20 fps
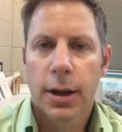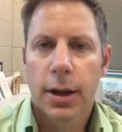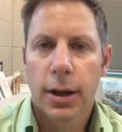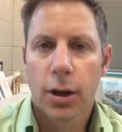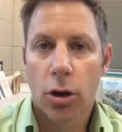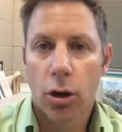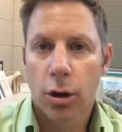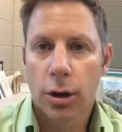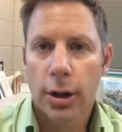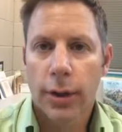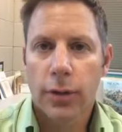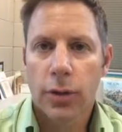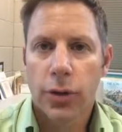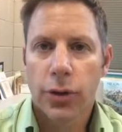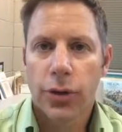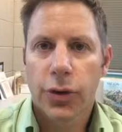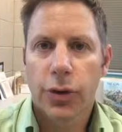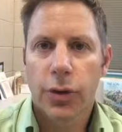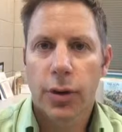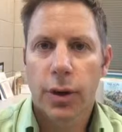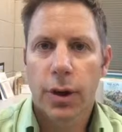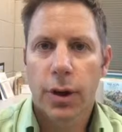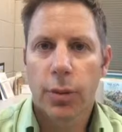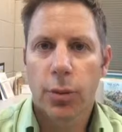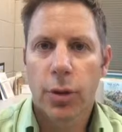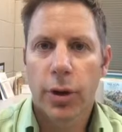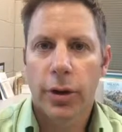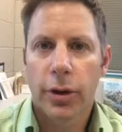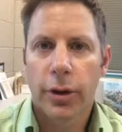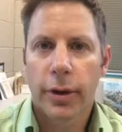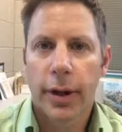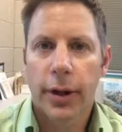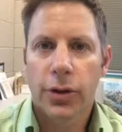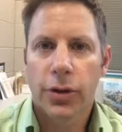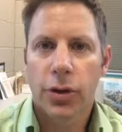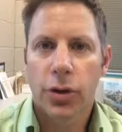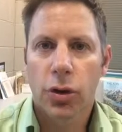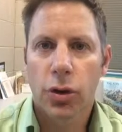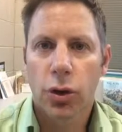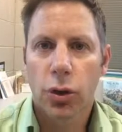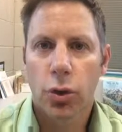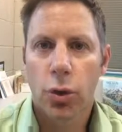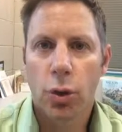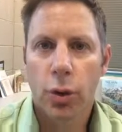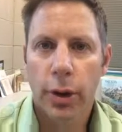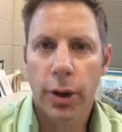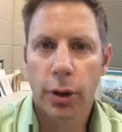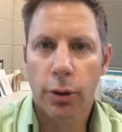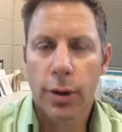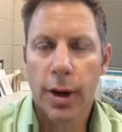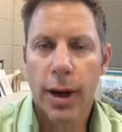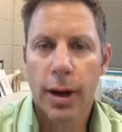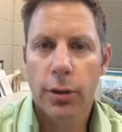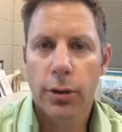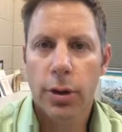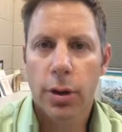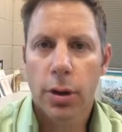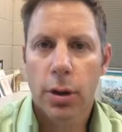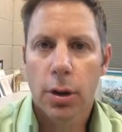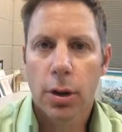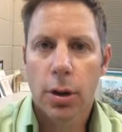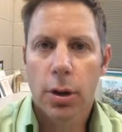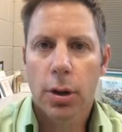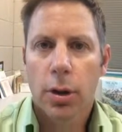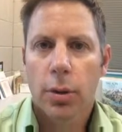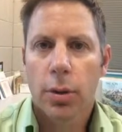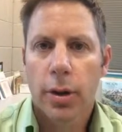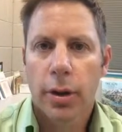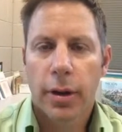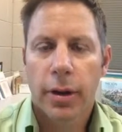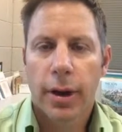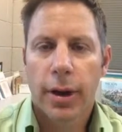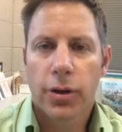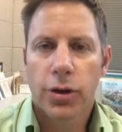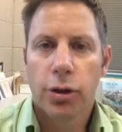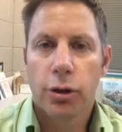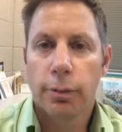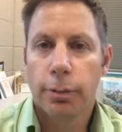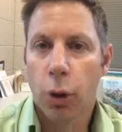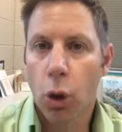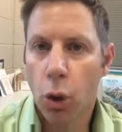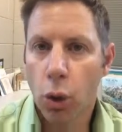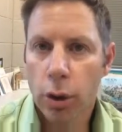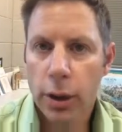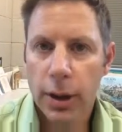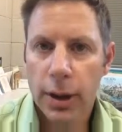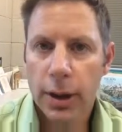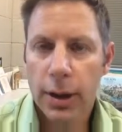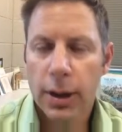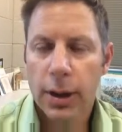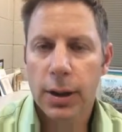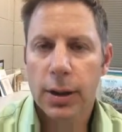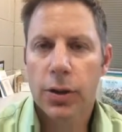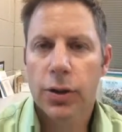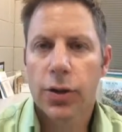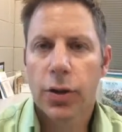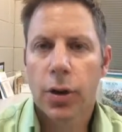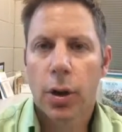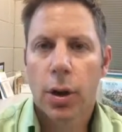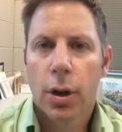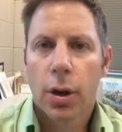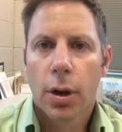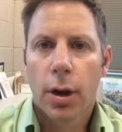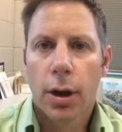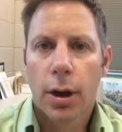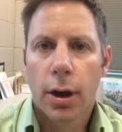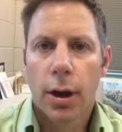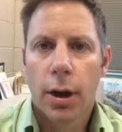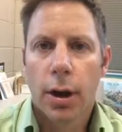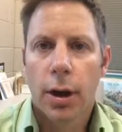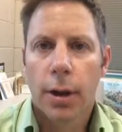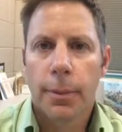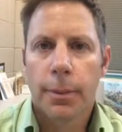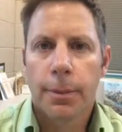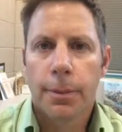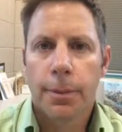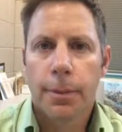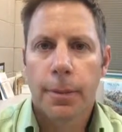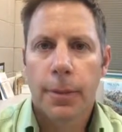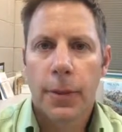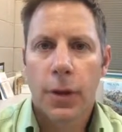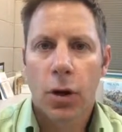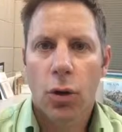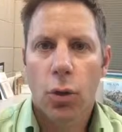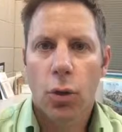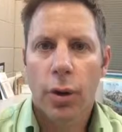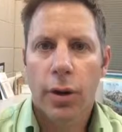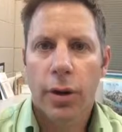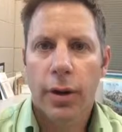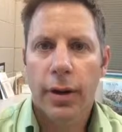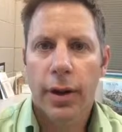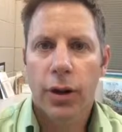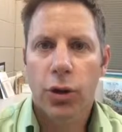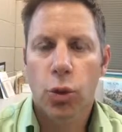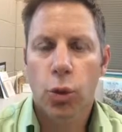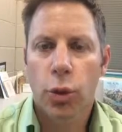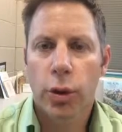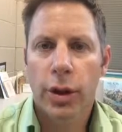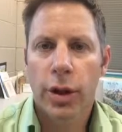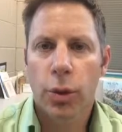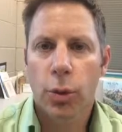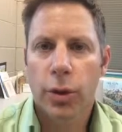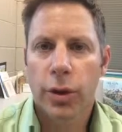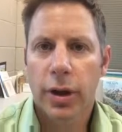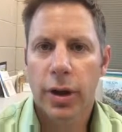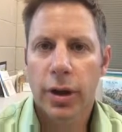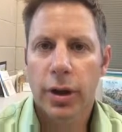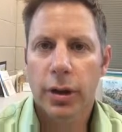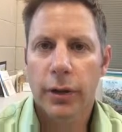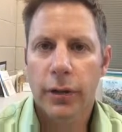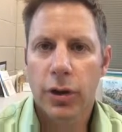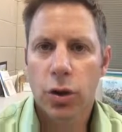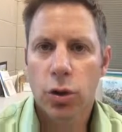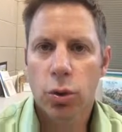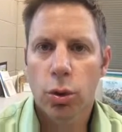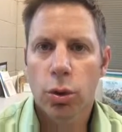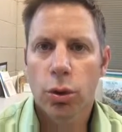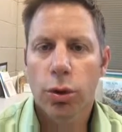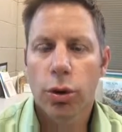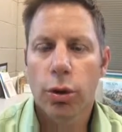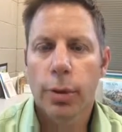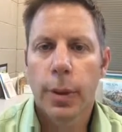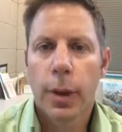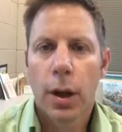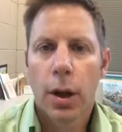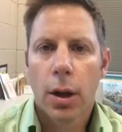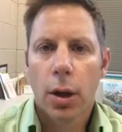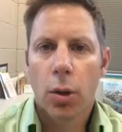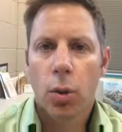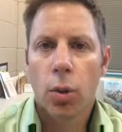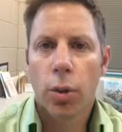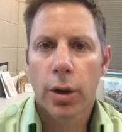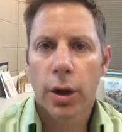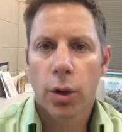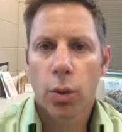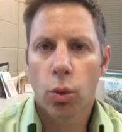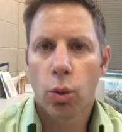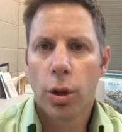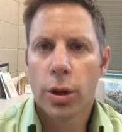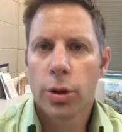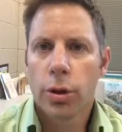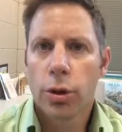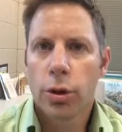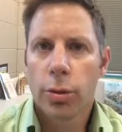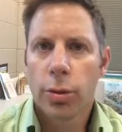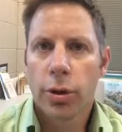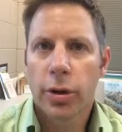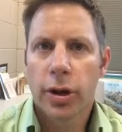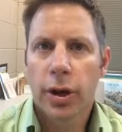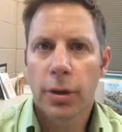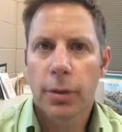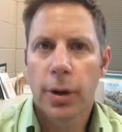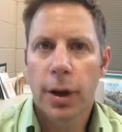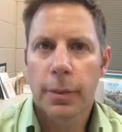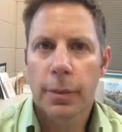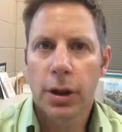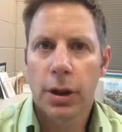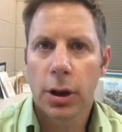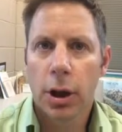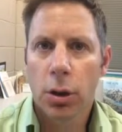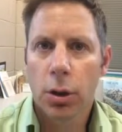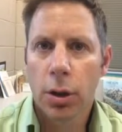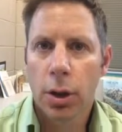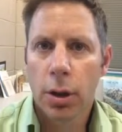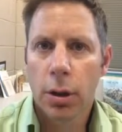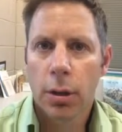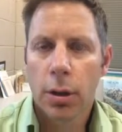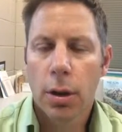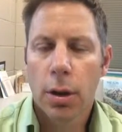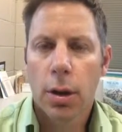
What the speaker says: at all levels, whether that's you going around, whether that's you polling kids, um, whether that's working with an individual group, one-on-one, whom you think might be lower